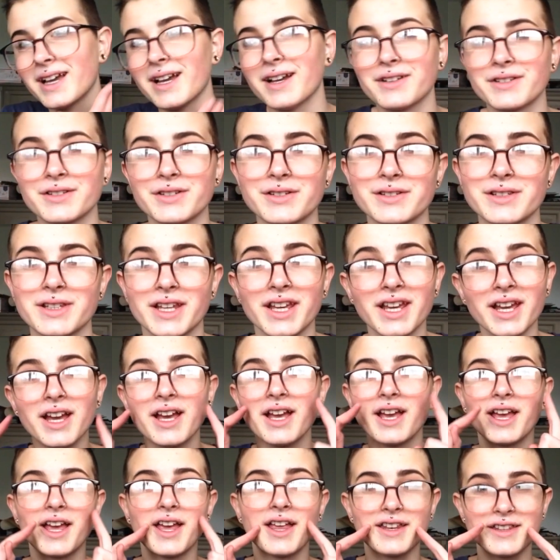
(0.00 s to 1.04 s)
as you can see.
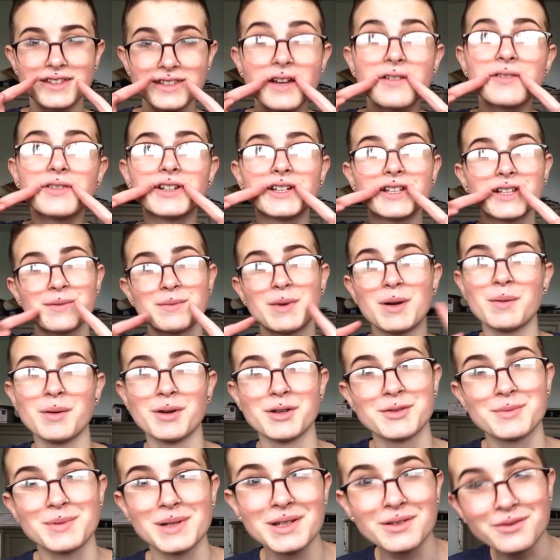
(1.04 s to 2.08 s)
Definitely my
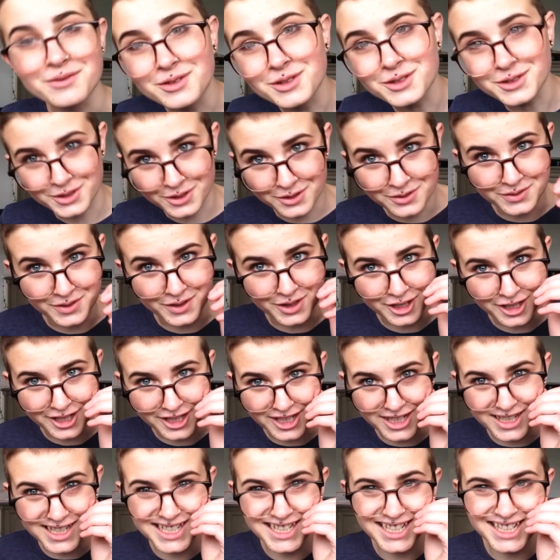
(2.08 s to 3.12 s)
most painful so
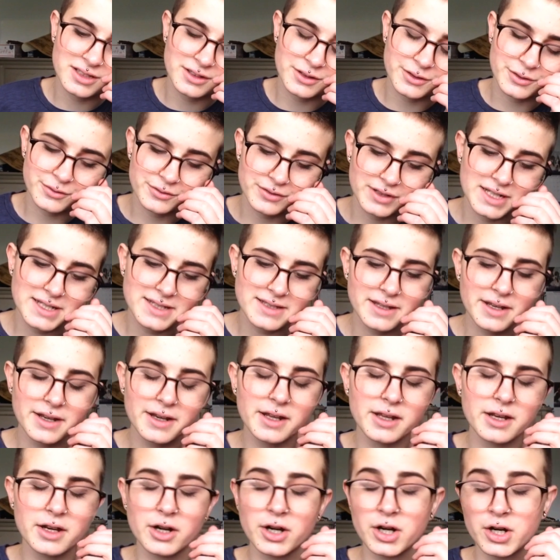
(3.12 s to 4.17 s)
far. The reason
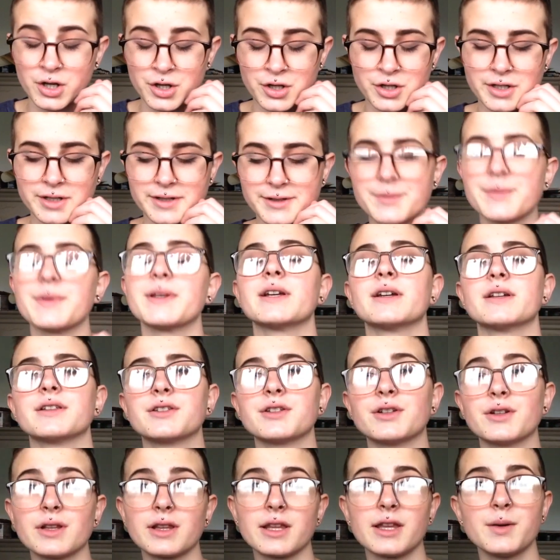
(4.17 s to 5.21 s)
it hurt is
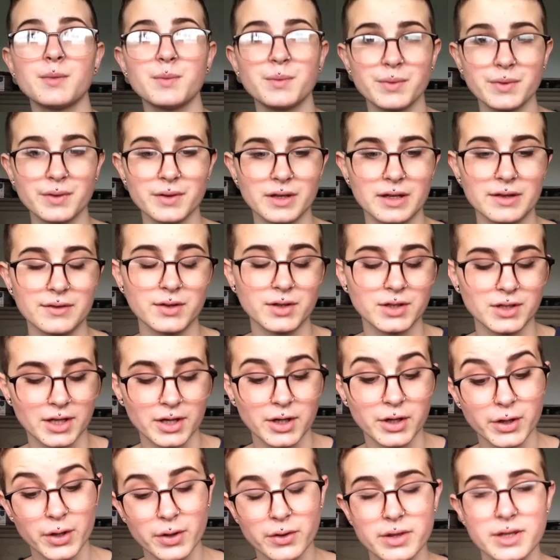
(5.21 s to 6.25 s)
because your lip, if you
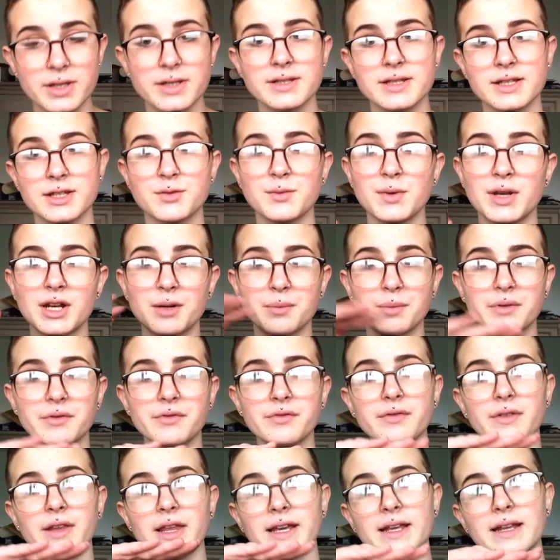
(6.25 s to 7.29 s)
didn't know this, is made up
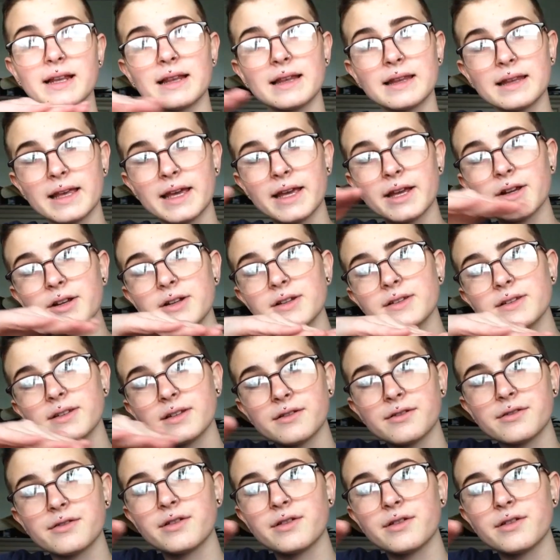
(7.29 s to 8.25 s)
of like layers of